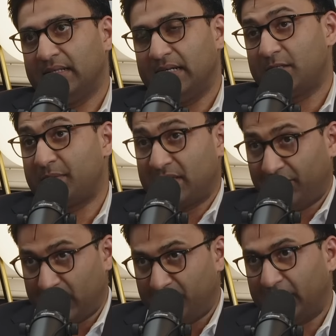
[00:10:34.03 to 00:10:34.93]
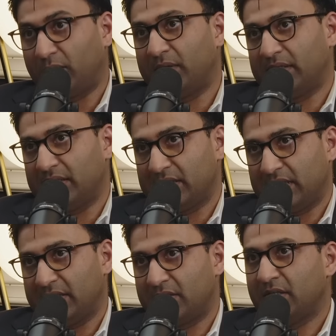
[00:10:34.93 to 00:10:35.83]
specifically Bitcoin in this
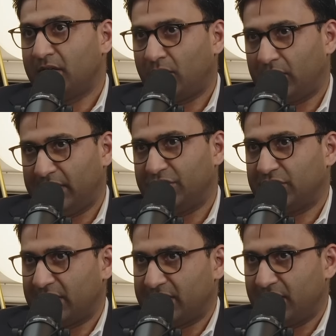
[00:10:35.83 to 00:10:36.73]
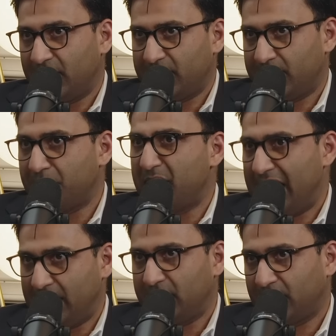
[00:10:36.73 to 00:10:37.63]
case, correlation as the
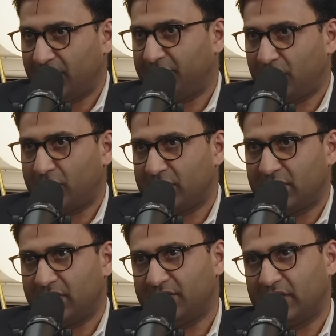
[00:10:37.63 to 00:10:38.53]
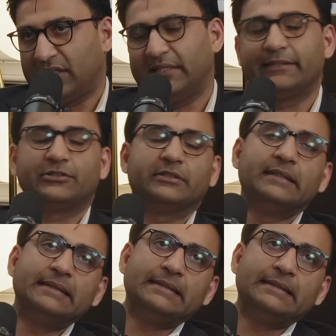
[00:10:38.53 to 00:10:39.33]
main kind of currency of circulation.